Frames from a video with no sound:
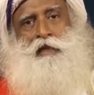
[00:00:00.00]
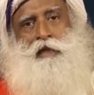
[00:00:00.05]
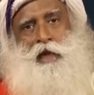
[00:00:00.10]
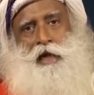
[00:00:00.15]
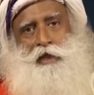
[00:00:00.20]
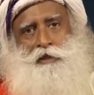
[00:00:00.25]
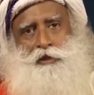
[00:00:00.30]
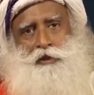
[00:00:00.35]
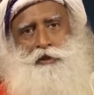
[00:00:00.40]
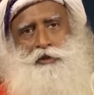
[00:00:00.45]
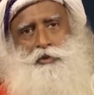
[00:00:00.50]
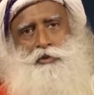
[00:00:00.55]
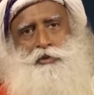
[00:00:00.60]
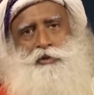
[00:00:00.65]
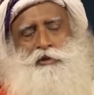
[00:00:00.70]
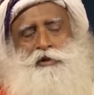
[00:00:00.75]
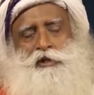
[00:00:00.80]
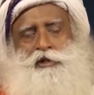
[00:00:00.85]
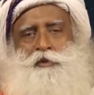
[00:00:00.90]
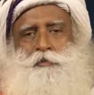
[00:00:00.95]

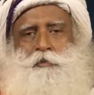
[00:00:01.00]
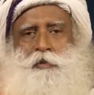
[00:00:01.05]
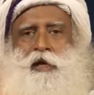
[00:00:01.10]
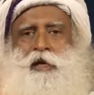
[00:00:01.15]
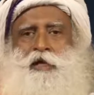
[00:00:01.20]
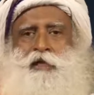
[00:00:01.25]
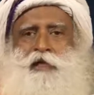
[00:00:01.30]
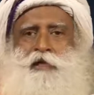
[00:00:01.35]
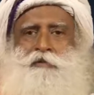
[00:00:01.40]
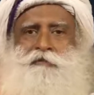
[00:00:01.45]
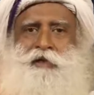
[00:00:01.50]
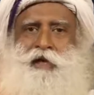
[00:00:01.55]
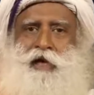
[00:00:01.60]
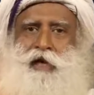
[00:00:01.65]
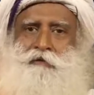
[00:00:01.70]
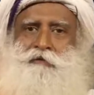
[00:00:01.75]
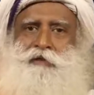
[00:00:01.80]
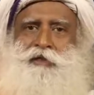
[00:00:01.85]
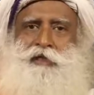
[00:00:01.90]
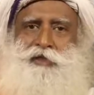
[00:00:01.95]
latitudinal spread that we
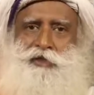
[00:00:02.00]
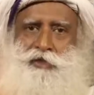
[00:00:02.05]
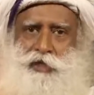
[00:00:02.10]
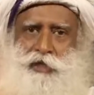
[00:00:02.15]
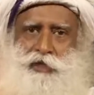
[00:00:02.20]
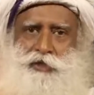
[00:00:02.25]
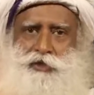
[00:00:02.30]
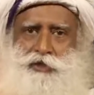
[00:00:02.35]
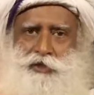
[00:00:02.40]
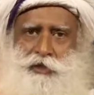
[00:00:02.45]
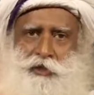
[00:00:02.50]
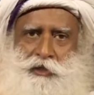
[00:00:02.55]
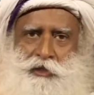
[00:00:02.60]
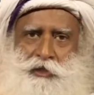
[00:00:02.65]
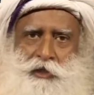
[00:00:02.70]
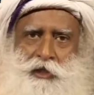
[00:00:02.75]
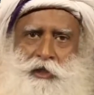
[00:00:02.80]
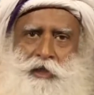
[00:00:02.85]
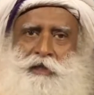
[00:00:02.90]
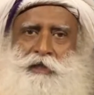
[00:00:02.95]
have in this country,
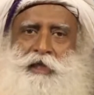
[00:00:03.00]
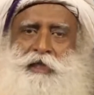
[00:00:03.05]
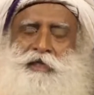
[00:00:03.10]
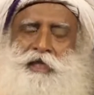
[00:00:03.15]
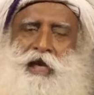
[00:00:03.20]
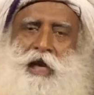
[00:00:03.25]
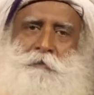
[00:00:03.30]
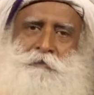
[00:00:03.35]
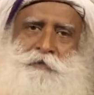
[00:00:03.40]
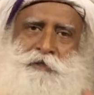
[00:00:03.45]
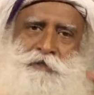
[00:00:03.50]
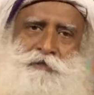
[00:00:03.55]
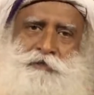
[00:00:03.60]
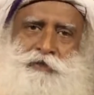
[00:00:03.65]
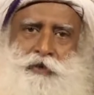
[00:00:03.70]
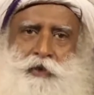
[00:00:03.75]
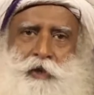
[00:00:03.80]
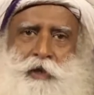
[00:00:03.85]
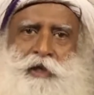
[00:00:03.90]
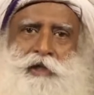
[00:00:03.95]
the types of
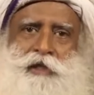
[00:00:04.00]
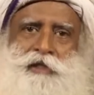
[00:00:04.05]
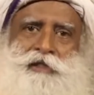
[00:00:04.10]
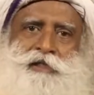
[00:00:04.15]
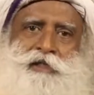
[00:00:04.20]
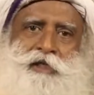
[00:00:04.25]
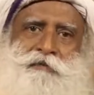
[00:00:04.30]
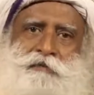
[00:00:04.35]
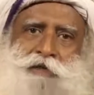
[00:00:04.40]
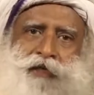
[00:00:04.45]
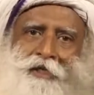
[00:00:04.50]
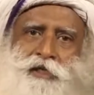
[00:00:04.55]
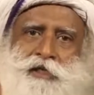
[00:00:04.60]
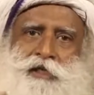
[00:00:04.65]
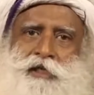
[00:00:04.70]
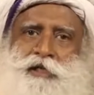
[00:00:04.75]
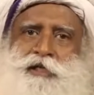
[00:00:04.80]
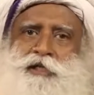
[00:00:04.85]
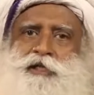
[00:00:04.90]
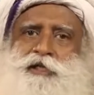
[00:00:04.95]
soils and weather
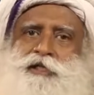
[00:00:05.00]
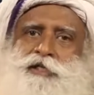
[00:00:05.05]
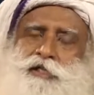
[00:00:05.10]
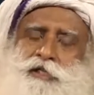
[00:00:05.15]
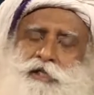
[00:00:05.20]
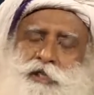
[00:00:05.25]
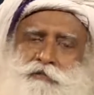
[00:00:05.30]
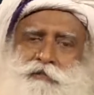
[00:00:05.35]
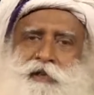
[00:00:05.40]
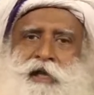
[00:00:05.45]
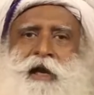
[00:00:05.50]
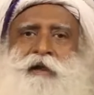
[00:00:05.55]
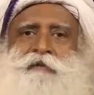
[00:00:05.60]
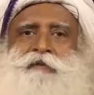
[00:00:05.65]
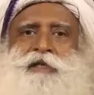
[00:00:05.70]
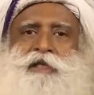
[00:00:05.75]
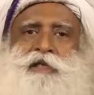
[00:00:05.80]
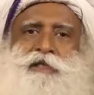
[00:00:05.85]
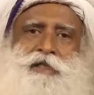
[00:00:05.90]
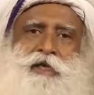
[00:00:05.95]
conditions that we have
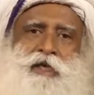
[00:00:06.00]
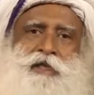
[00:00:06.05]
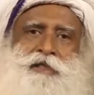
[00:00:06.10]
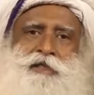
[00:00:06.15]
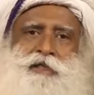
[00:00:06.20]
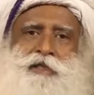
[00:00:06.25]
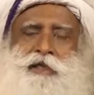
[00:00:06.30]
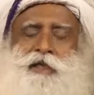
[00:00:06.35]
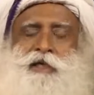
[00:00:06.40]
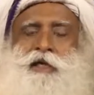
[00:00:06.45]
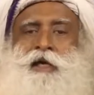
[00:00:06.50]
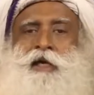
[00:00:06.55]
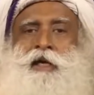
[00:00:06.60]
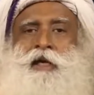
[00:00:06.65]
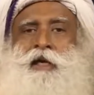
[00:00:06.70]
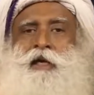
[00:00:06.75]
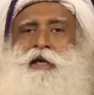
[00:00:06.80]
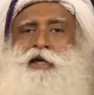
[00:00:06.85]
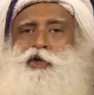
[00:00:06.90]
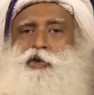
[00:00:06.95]
in this country,
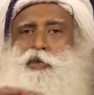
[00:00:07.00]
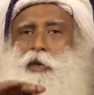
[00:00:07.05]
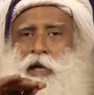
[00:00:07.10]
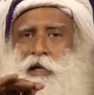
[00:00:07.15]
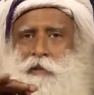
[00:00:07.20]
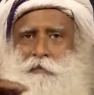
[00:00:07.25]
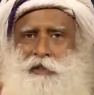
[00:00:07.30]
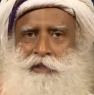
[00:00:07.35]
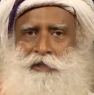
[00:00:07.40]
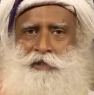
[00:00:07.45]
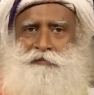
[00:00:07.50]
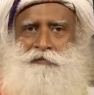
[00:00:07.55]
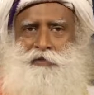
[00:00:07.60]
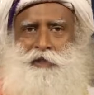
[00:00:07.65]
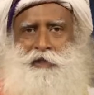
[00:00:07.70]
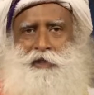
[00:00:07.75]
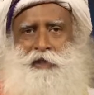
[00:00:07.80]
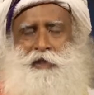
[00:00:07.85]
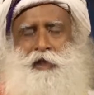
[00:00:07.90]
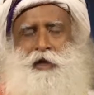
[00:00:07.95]
12 months of
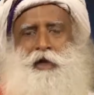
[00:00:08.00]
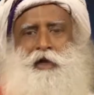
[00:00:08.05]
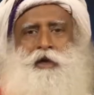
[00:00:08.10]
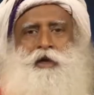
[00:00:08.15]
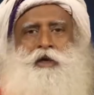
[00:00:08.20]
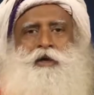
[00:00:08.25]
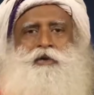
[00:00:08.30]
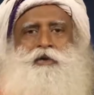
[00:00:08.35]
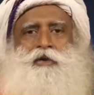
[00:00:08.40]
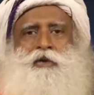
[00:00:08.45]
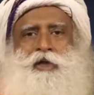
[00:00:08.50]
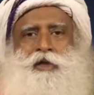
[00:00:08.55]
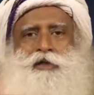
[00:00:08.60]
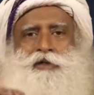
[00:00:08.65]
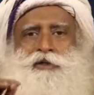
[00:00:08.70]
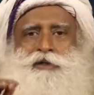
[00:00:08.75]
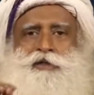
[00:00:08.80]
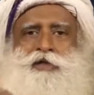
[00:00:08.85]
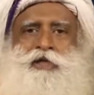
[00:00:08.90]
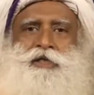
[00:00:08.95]
the year, you
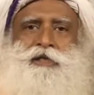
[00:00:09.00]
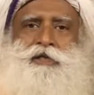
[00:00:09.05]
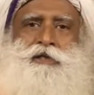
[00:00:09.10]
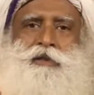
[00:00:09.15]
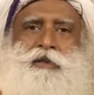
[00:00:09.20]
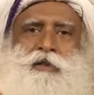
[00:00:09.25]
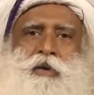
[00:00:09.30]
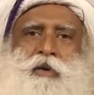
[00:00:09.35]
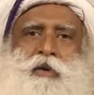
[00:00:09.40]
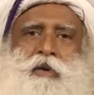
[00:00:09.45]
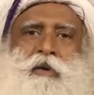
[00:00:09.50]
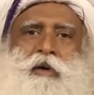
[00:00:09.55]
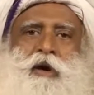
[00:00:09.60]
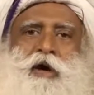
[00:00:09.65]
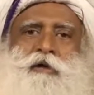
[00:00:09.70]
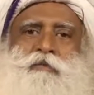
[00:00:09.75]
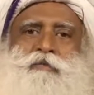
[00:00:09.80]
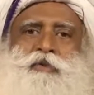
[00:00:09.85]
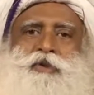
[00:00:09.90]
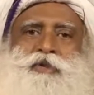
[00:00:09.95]
can just grow
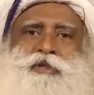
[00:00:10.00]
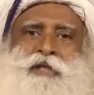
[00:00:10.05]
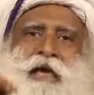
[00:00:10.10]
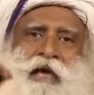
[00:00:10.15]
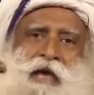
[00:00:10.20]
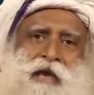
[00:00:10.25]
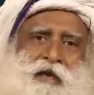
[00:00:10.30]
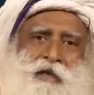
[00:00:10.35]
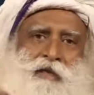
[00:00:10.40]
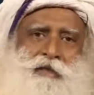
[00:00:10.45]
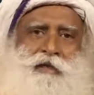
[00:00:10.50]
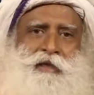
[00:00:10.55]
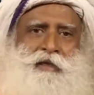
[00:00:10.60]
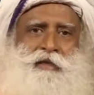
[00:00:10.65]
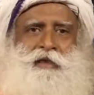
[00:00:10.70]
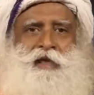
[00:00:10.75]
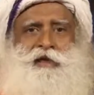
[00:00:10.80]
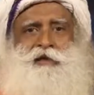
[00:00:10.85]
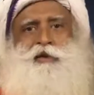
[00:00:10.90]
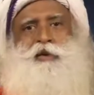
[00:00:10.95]
almost
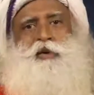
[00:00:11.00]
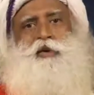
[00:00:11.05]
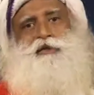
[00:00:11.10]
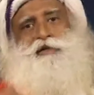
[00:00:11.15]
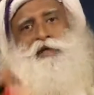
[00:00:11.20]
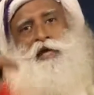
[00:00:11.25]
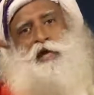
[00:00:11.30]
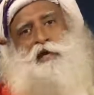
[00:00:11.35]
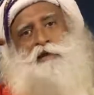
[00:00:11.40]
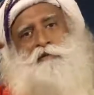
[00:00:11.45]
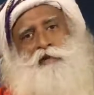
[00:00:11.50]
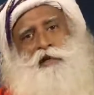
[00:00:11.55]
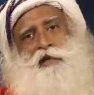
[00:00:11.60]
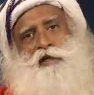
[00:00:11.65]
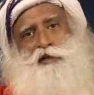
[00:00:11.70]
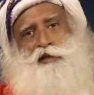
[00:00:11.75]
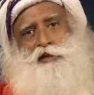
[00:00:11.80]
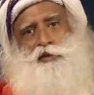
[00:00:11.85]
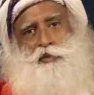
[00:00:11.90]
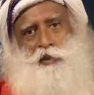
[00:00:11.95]
anything that grows anywhere
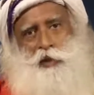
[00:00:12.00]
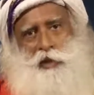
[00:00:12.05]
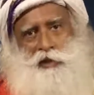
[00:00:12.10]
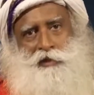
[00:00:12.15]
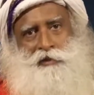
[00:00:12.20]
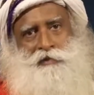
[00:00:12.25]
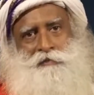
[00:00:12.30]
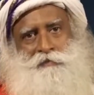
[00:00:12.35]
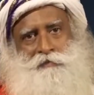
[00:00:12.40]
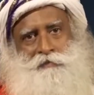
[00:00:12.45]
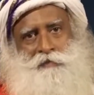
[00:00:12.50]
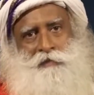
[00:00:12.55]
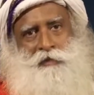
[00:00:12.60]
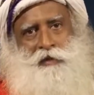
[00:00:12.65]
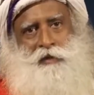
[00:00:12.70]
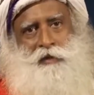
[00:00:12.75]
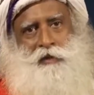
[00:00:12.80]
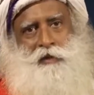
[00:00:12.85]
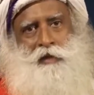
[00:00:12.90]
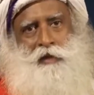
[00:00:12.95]
in this world.
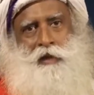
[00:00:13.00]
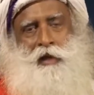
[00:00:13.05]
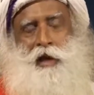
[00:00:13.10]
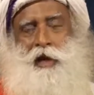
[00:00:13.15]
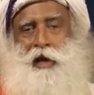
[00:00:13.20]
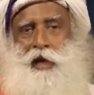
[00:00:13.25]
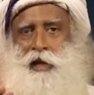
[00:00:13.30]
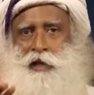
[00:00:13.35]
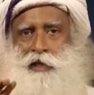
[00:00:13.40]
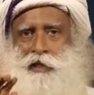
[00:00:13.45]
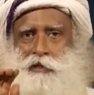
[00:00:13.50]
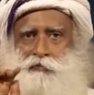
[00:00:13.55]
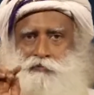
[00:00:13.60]
And